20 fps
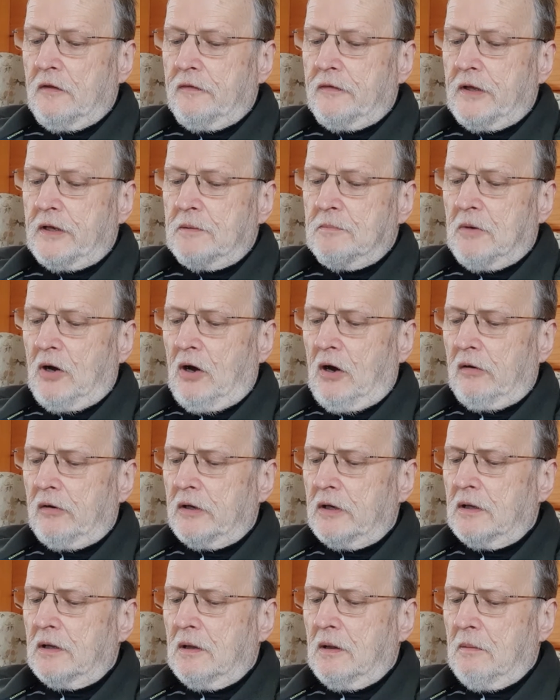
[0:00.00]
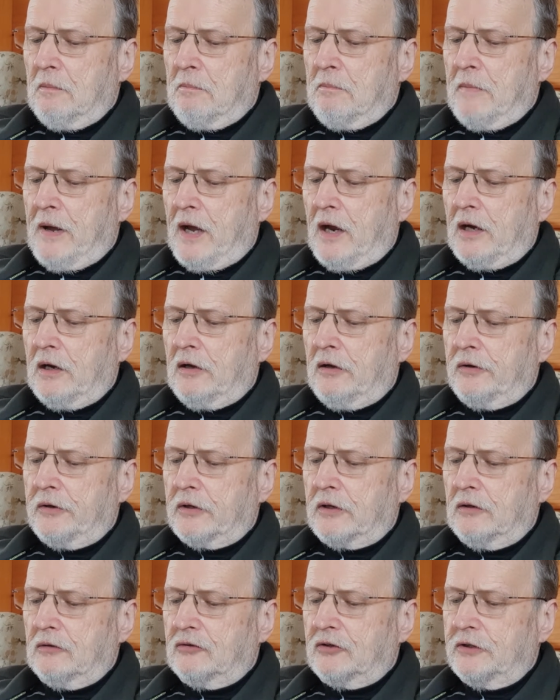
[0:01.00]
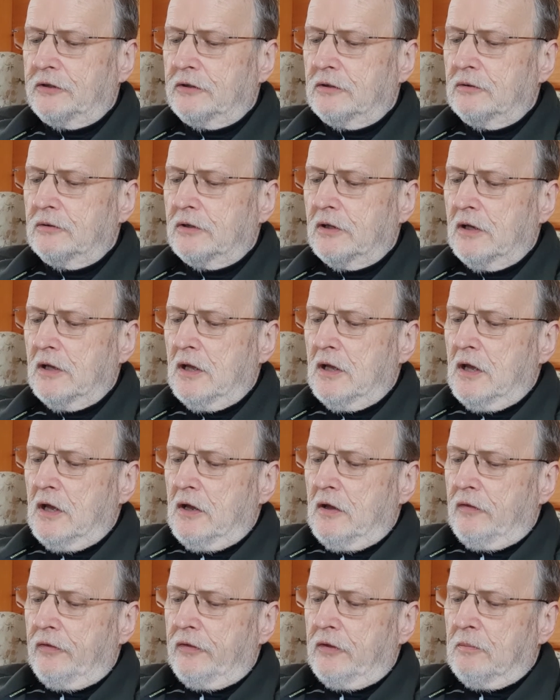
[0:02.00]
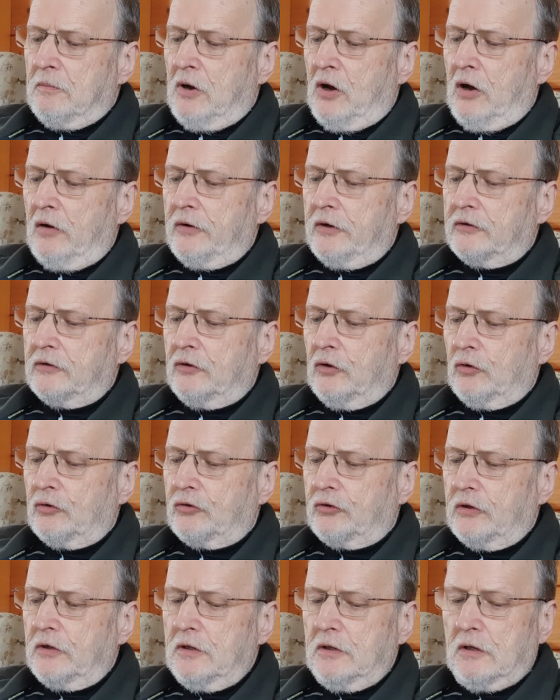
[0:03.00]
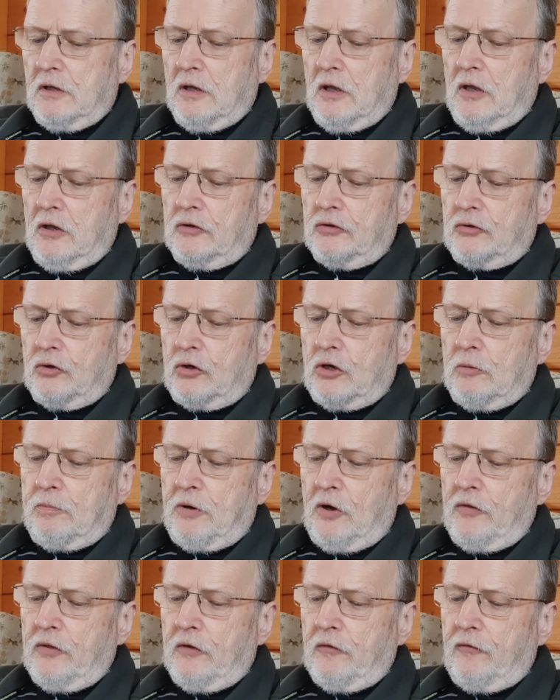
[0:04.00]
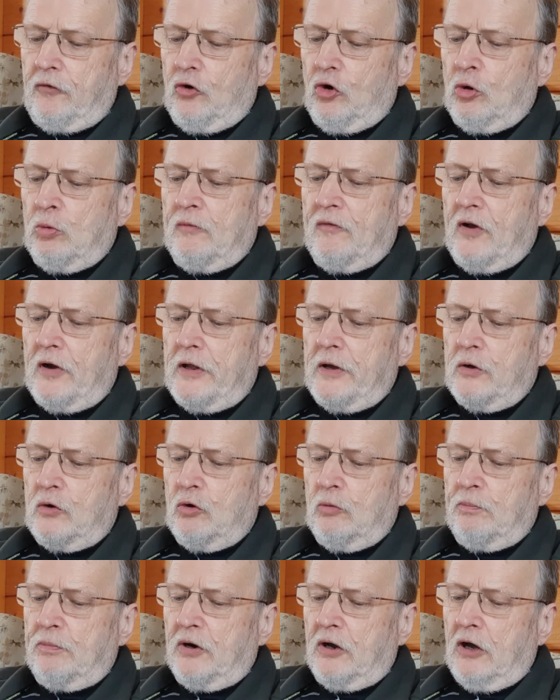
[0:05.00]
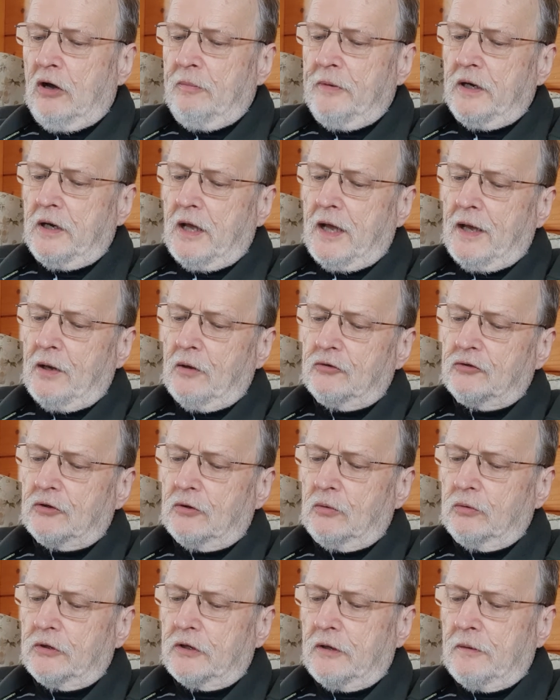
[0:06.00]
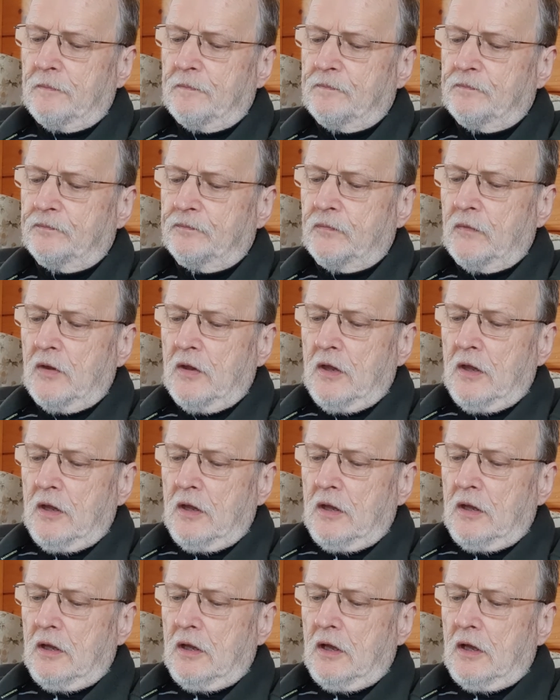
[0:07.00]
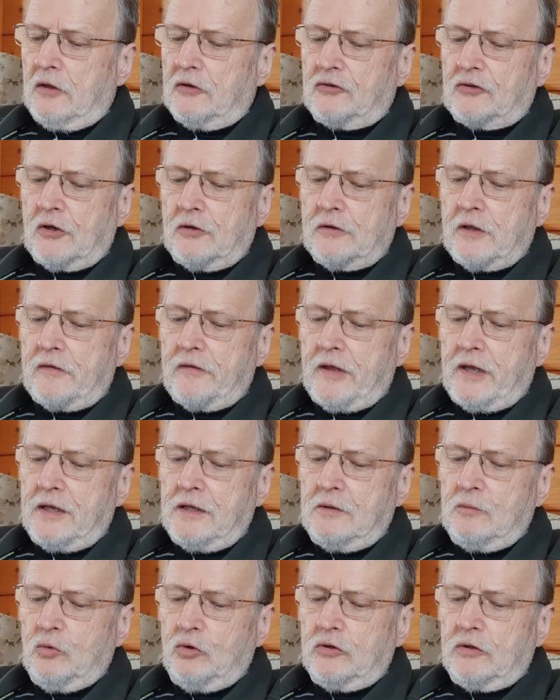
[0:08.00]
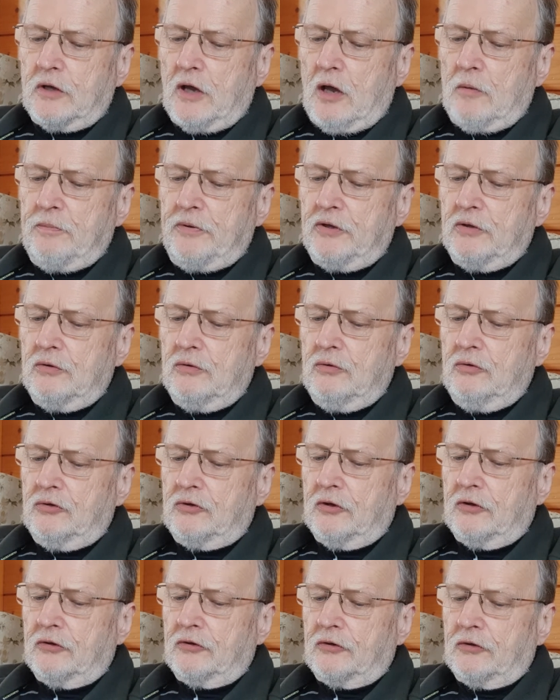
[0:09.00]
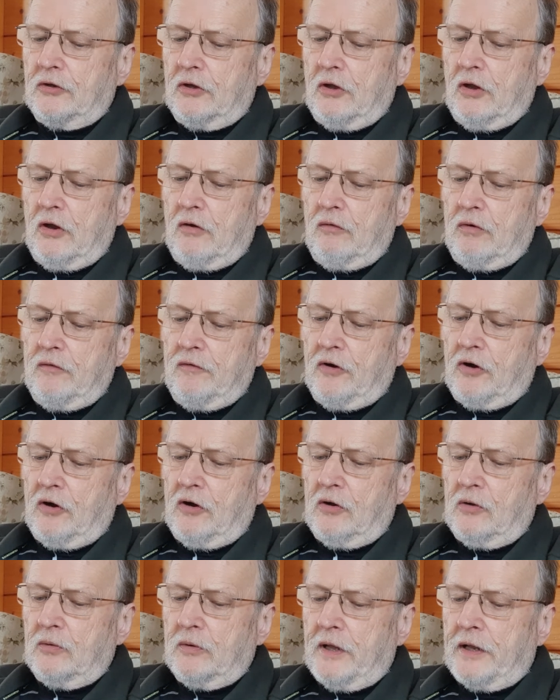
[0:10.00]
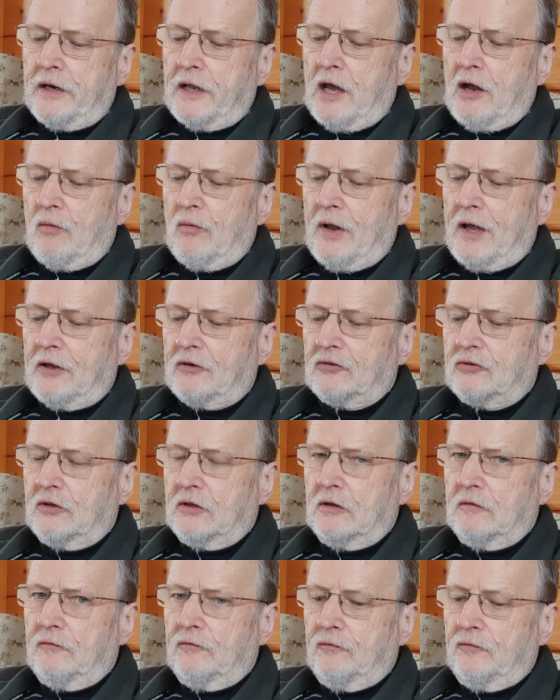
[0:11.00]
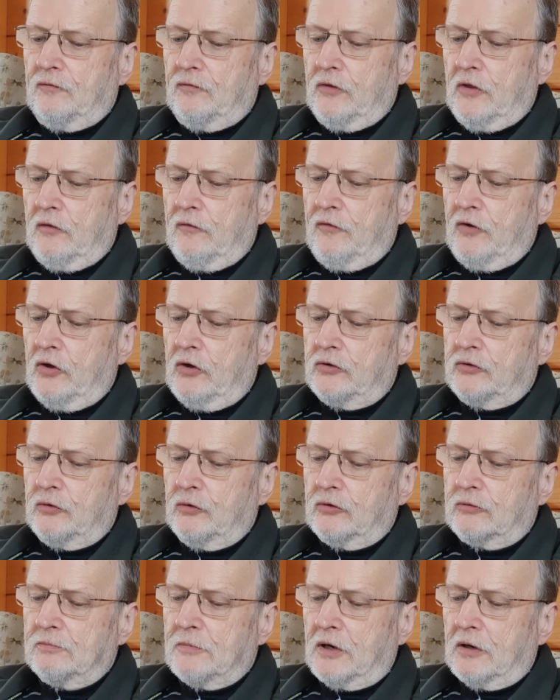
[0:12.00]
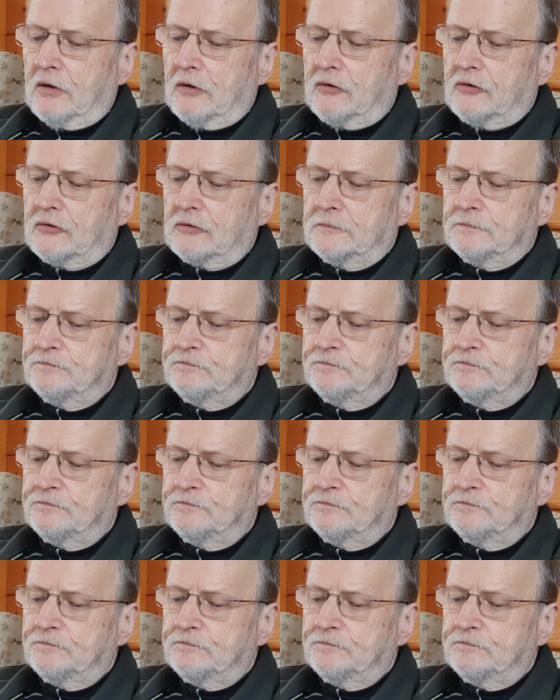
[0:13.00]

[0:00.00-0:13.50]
Then Mara, Moggallana continued, the Mara Dusi took upon the form of a local Brahmin householder, so that they would abuse, revile and harass the virtuous monks,